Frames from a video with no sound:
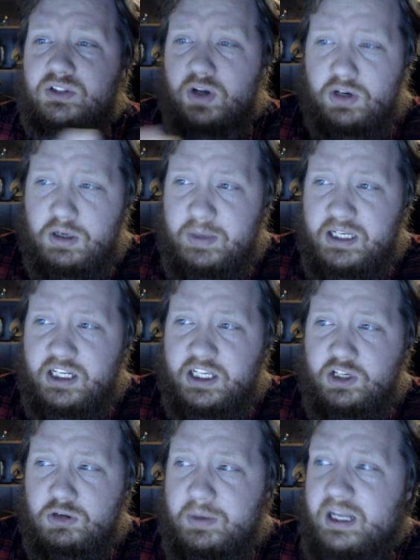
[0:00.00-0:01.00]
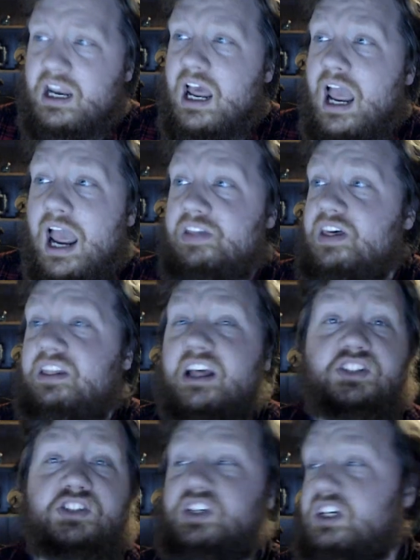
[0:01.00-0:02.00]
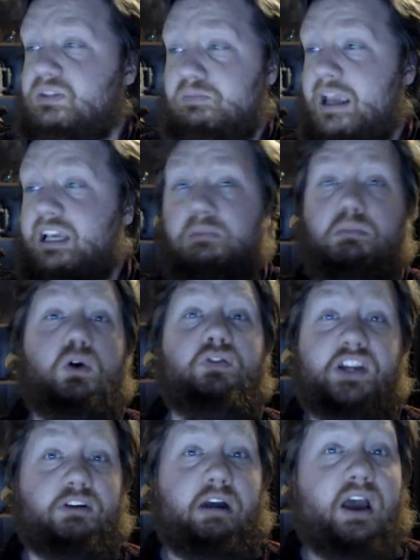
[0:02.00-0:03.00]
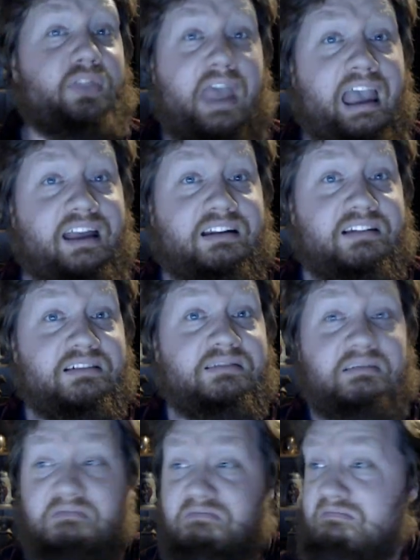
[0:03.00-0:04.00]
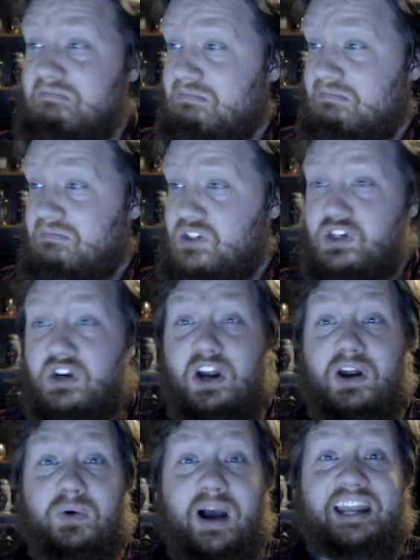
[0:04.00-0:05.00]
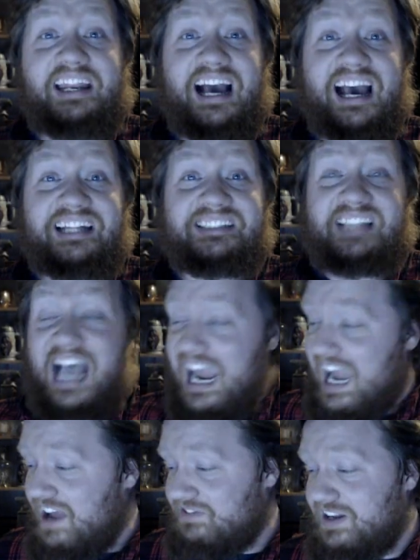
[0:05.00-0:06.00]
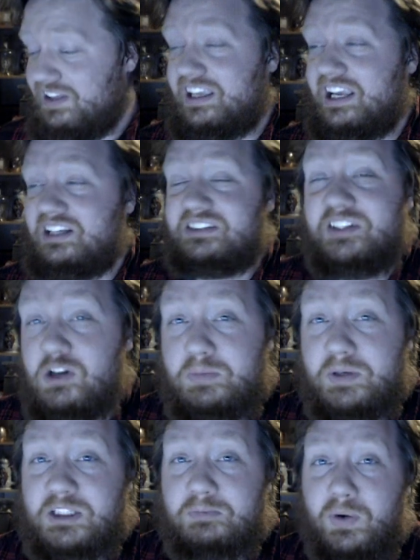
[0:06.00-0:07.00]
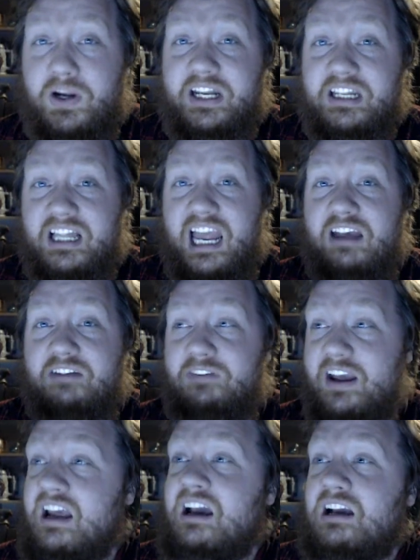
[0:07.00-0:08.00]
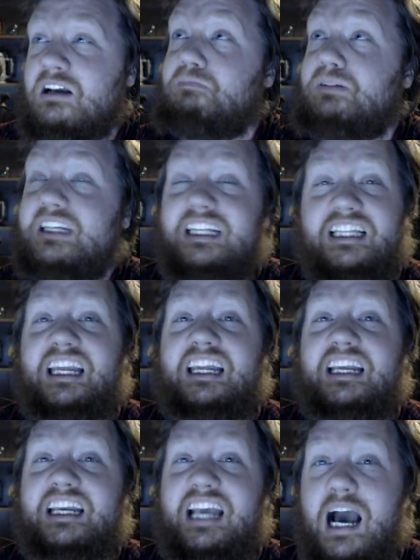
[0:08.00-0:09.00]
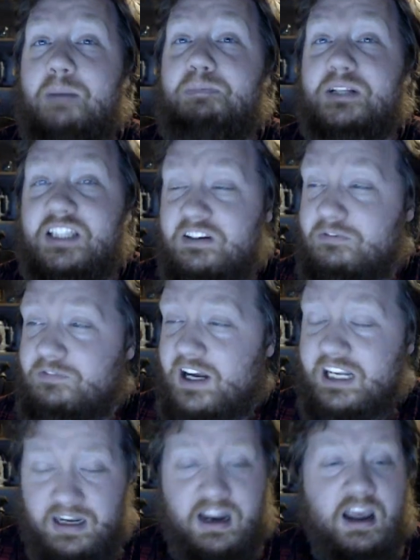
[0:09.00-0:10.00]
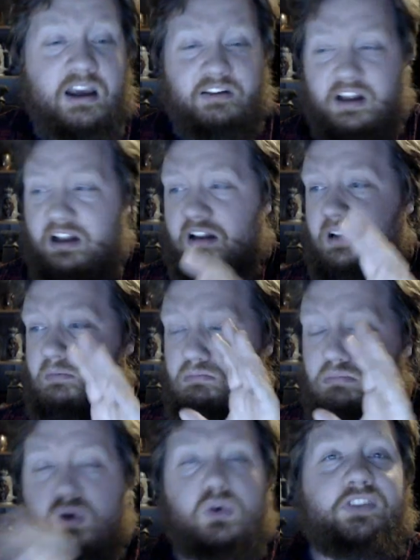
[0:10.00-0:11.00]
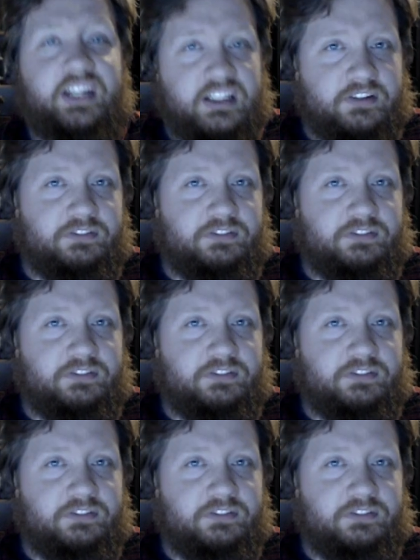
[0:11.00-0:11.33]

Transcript: turn him into human, and then let's just make a movie around that. Sure, why not? I have nothing else to do but to point and laugh at completely incompetent fucking movie